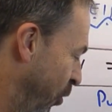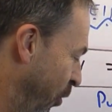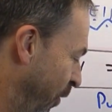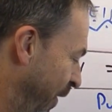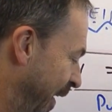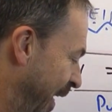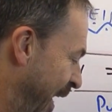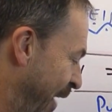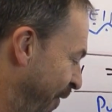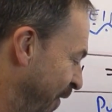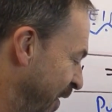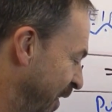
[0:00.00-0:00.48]
to
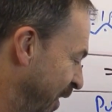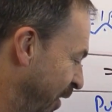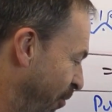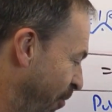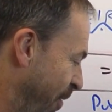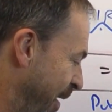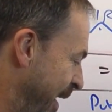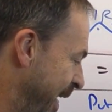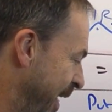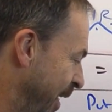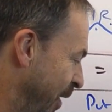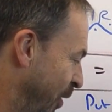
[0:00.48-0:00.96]
the left is
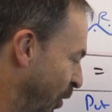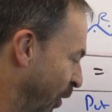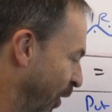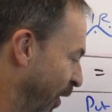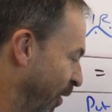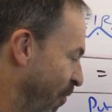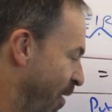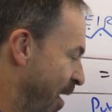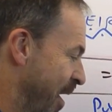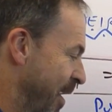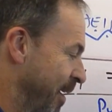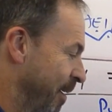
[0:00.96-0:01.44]
three, to
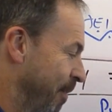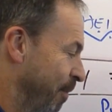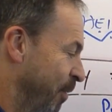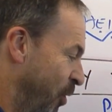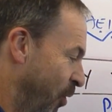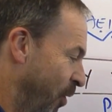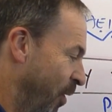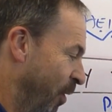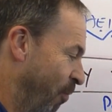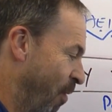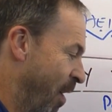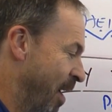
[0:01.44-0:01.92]
the right,
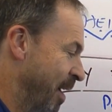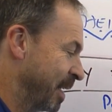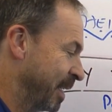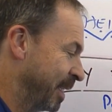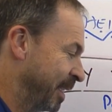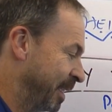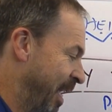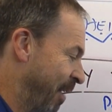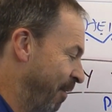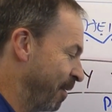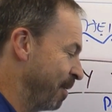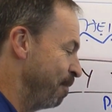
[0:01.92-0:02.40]
two to the right is
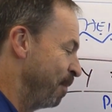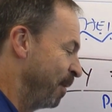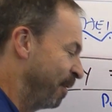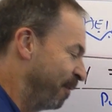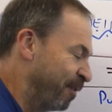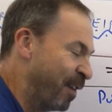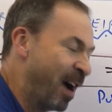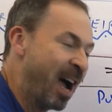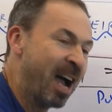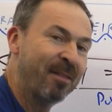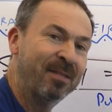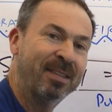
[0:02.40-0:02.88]
seven,
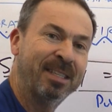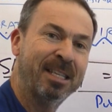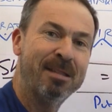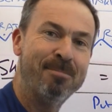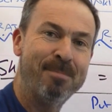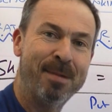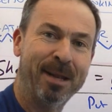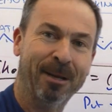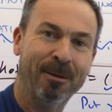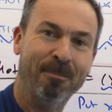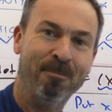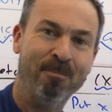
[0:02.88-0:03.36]
five is in the
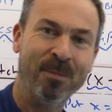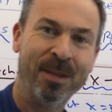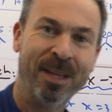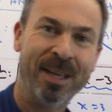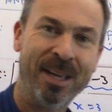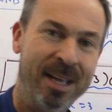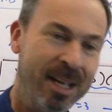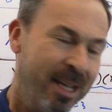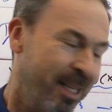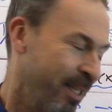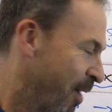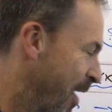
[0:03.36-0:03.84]
middle.
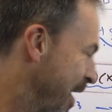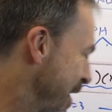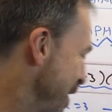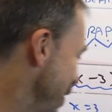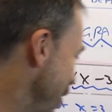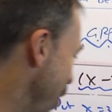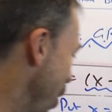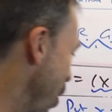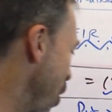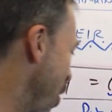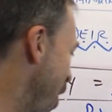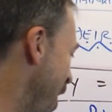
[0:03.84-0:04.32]
So I
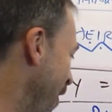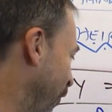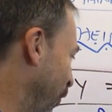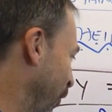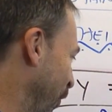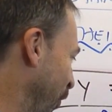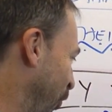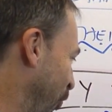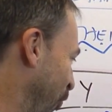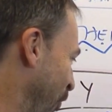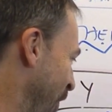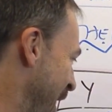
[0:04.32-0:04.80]
know I've
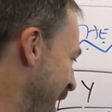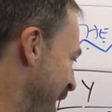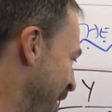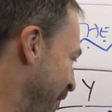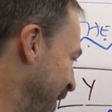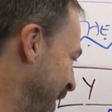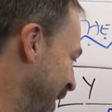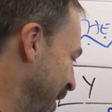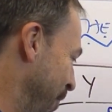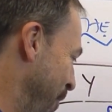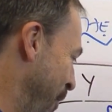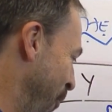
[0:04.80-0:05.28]
got a graph,
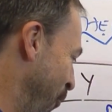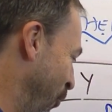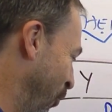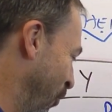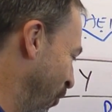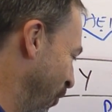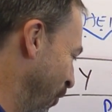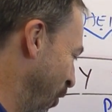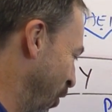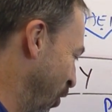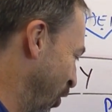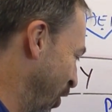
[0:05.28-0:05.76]

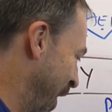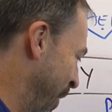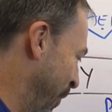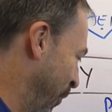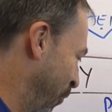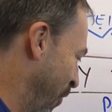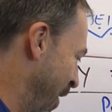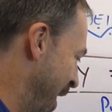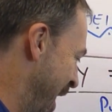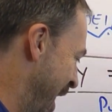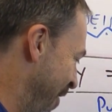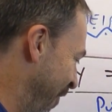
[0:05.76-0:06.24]
symmetrical U-shaped
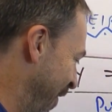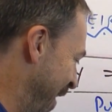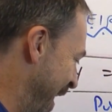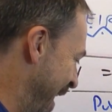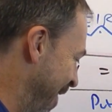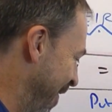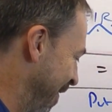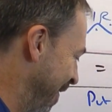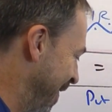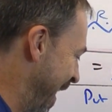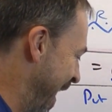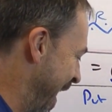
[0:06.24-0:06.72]
graph,
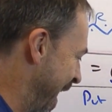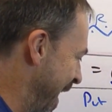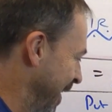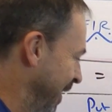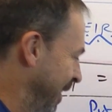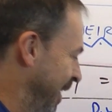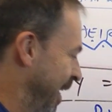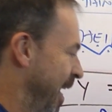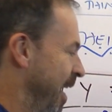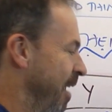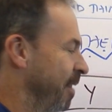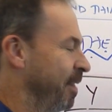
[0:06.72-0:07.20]
and
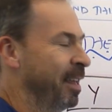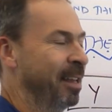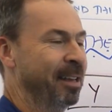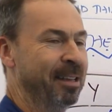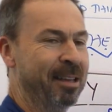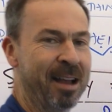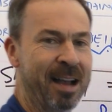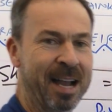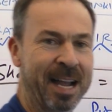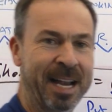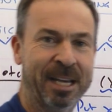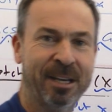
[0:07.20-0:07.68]
there's the
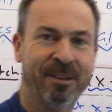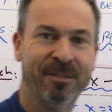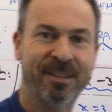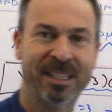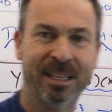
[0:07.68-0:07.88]
line of